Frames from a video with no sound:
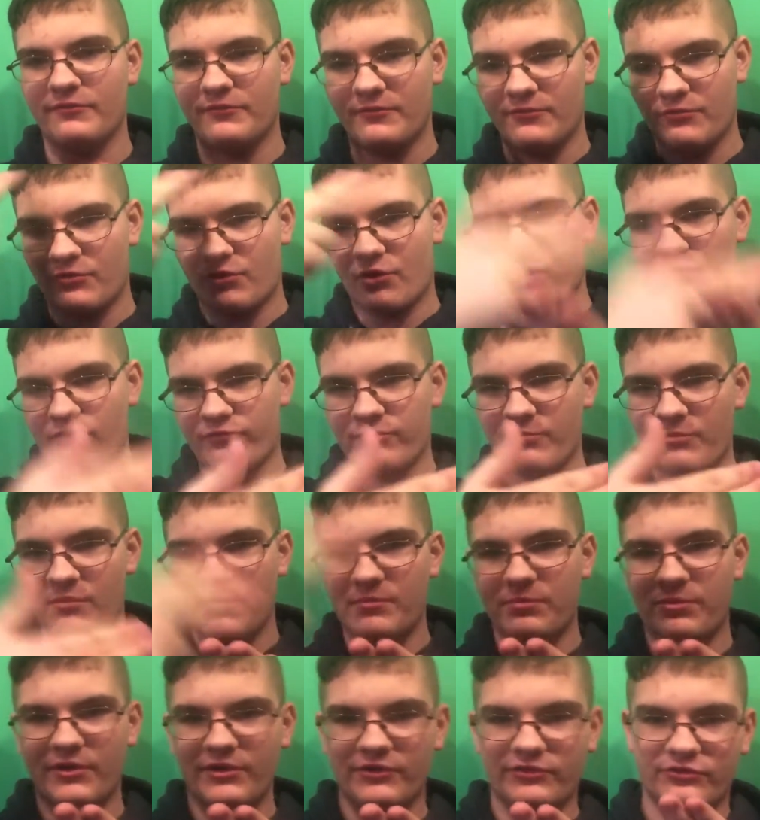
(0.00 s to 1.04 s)
go from
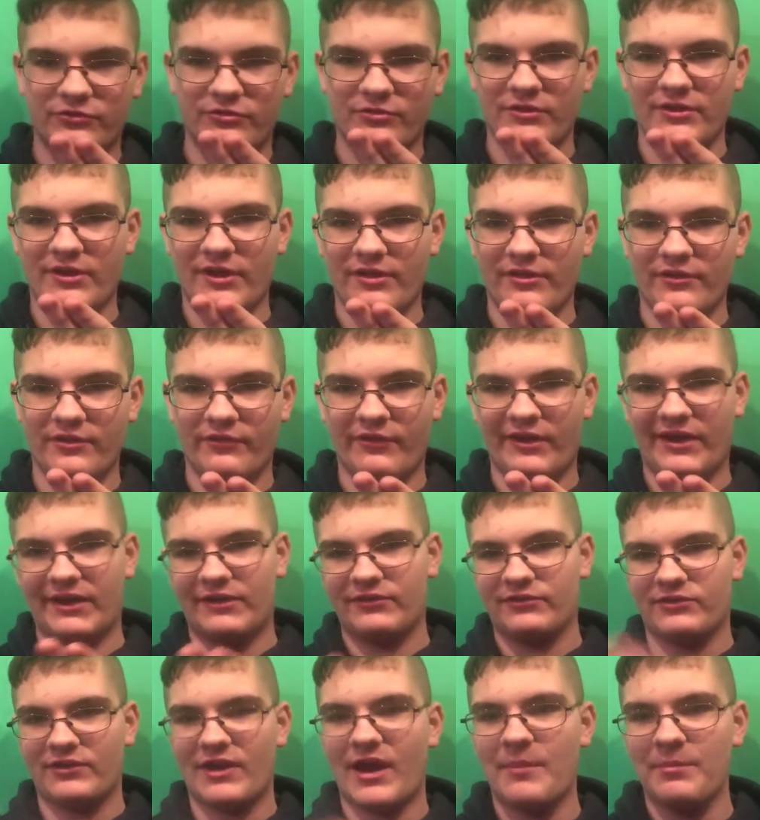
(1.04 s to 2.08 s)
one place to another,
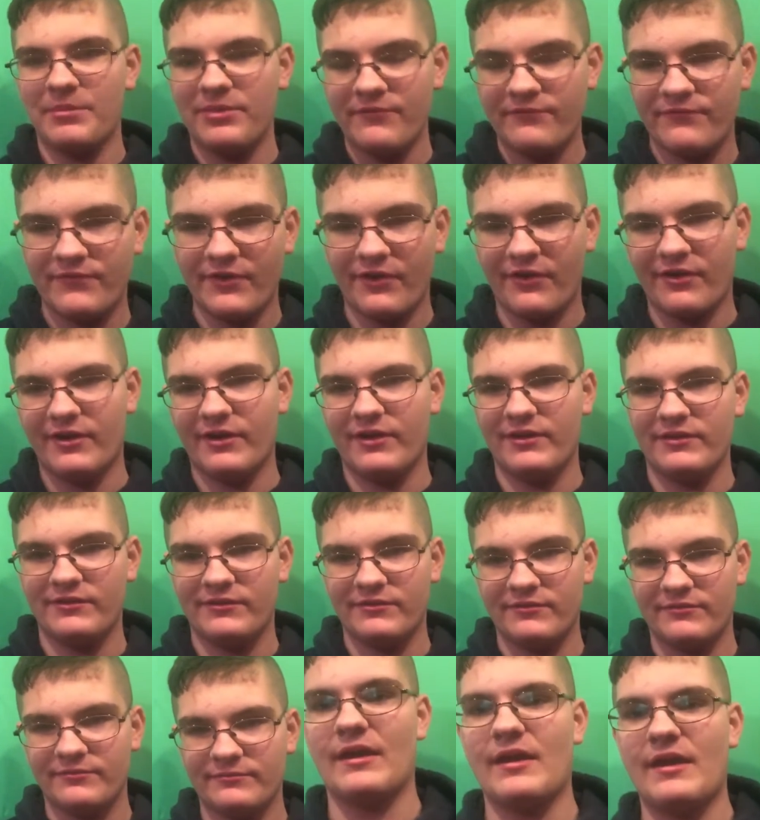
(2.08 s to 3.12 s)
like stop the
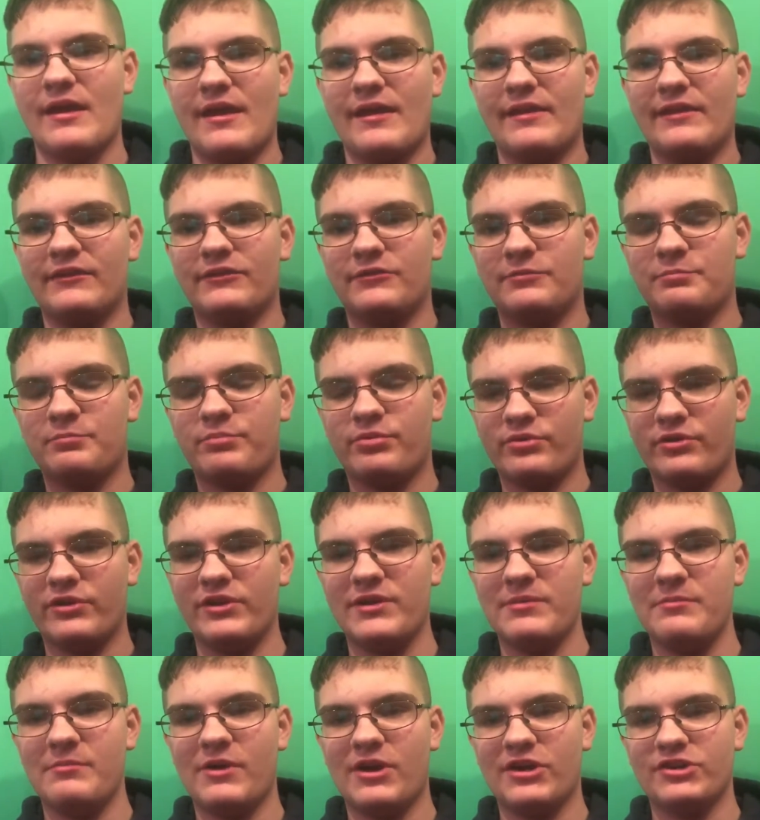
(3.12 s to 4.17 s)
villain. That's
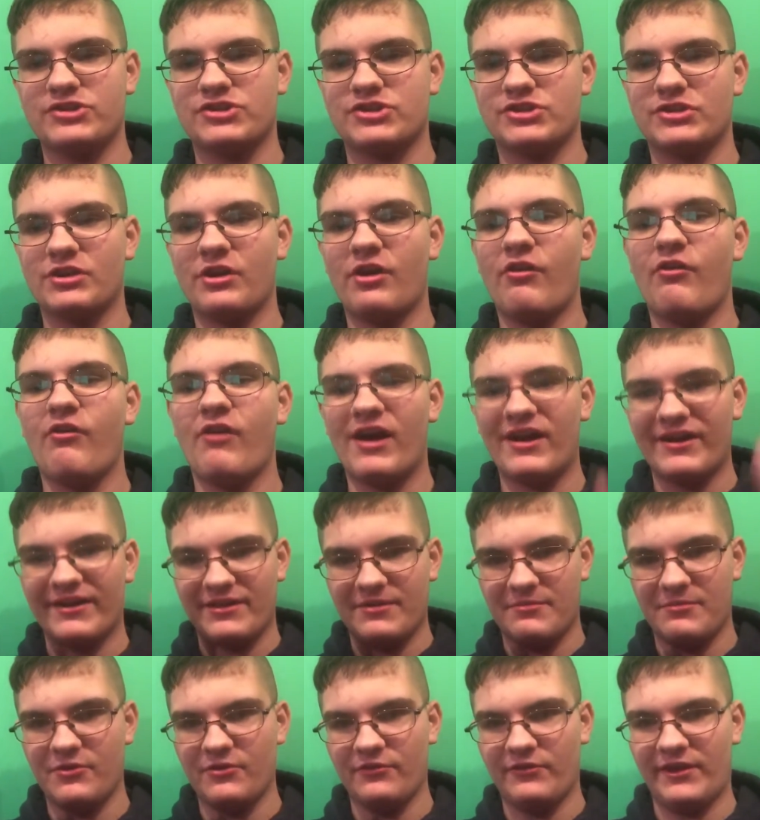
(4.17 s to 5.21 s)
pretty much a lot of
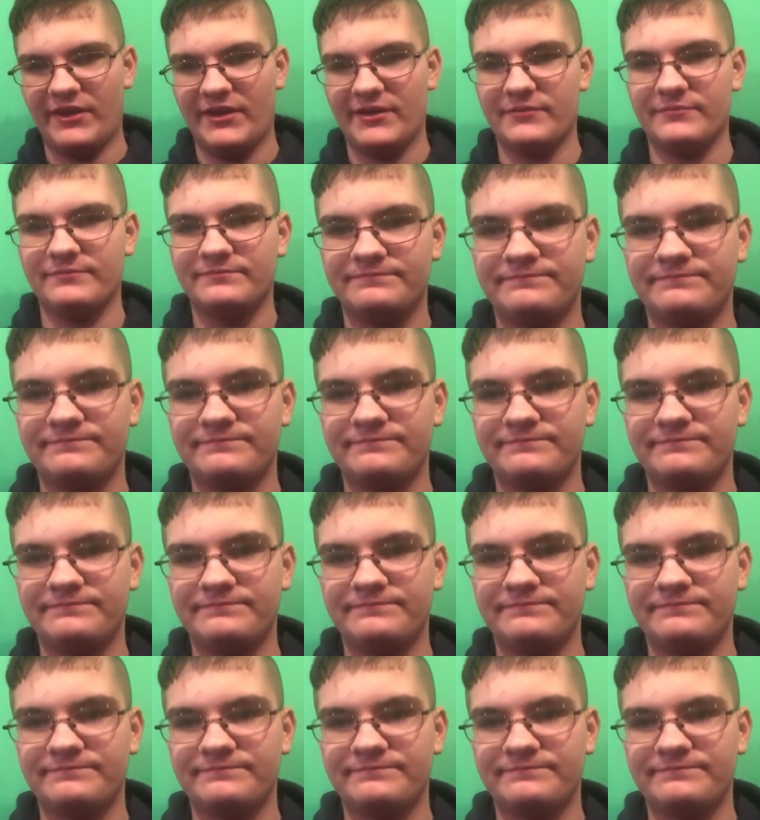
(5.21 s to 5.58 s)
the movie.